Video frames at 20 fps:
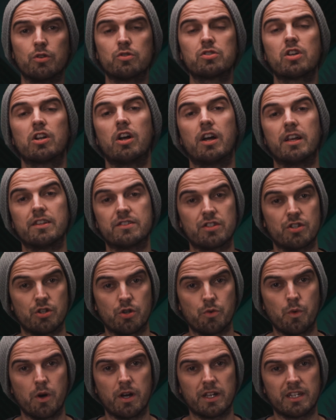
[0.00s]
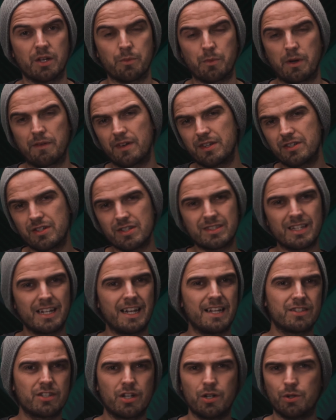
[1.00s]
those clients that you're working with. And just the
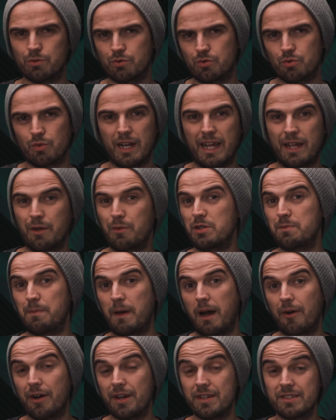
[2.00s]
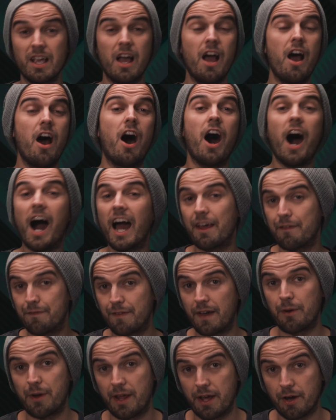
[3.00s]
less cultural language barriers I have
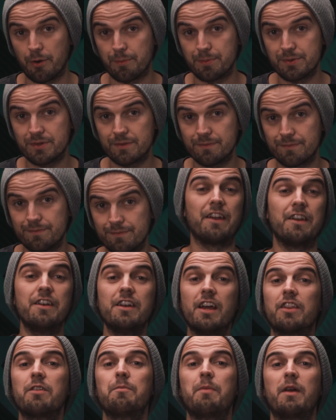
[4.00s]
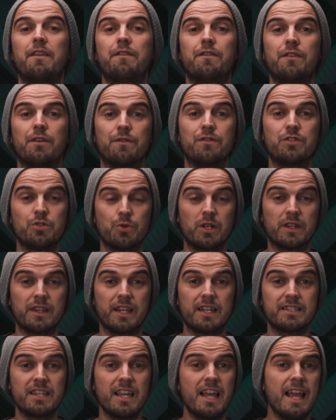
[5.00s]
found helps. And another benefit of doing
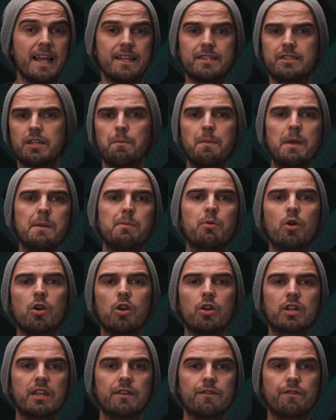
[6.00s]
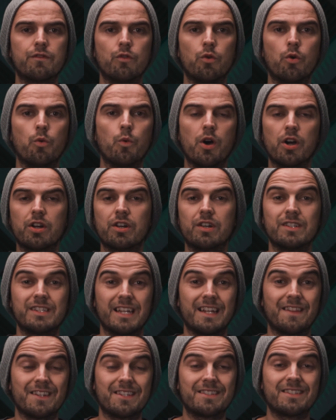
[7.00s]
this is some people are looking for
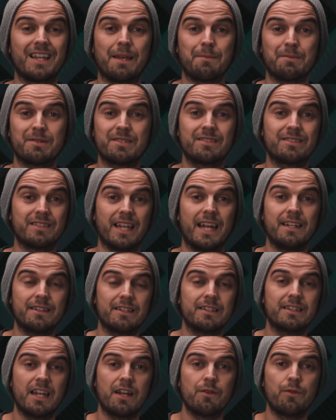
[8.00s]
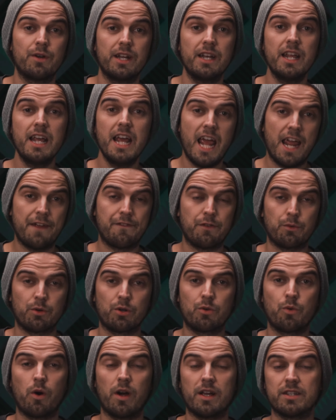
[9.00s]
workers in the same state that they're in, if it
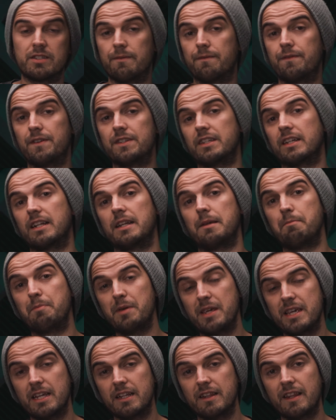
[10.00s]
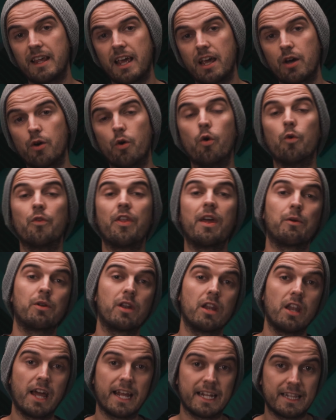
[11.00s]
requires them physically being there or they
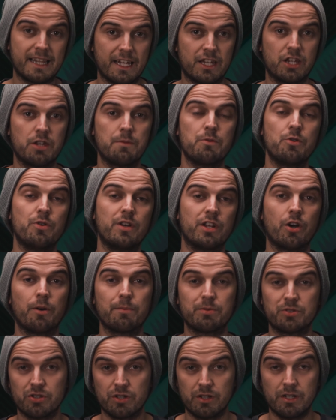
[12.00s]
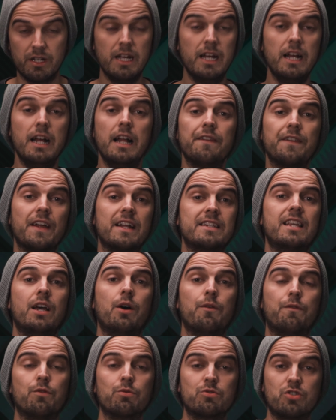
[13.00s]
would like that commuting option. That's
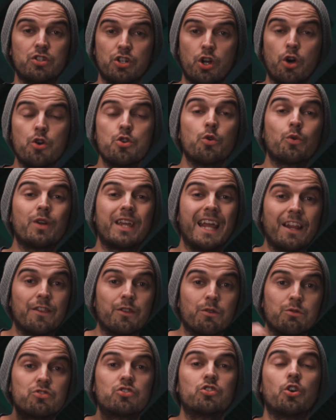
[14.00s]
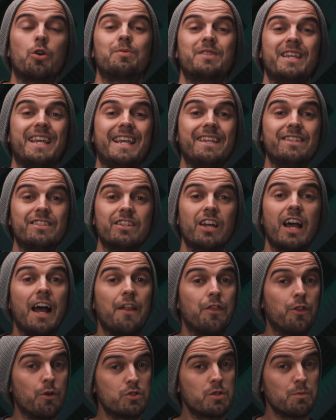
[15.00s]
helpful to know. You'll get those jobs easier,
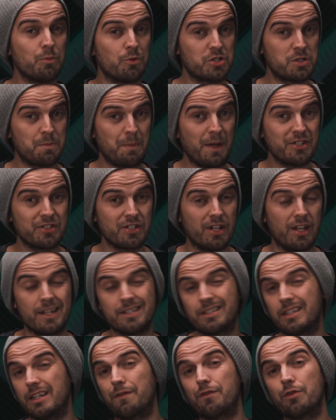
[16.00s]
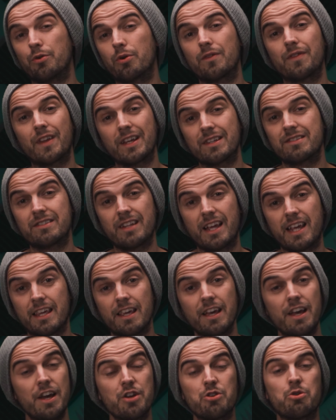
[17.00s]
and those are more specialized, and if you're in that
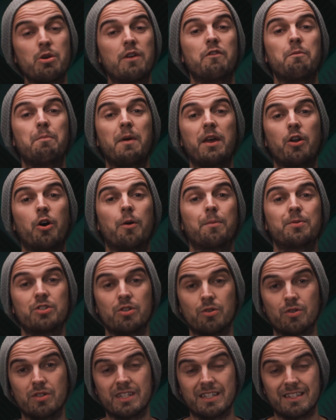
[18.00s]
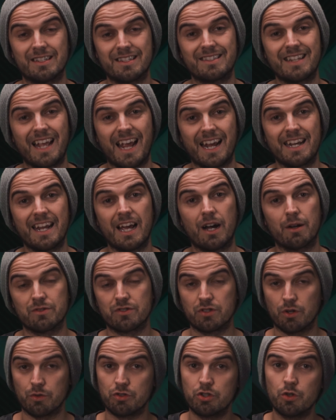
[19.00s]
state, you have a better opportunity to stand out.
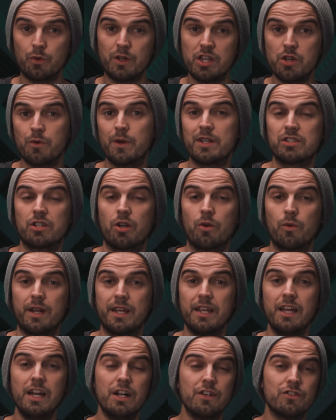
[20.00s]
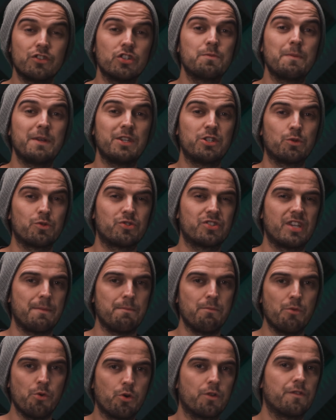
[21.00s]
So doing US only just means you'll see
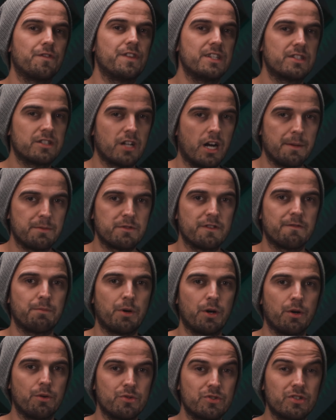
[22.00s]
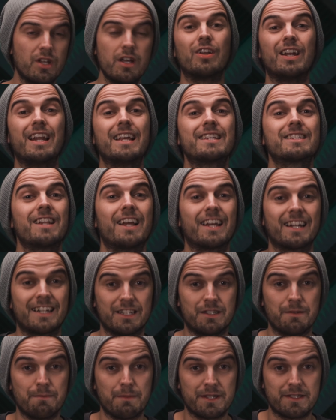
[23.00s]
more of these types of posts, you're less
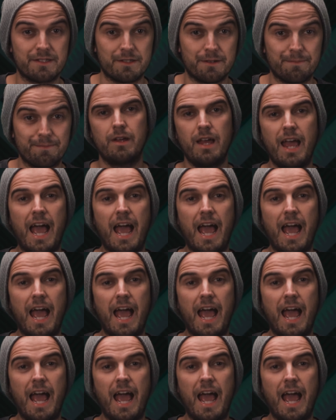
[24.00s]
likely to miss them.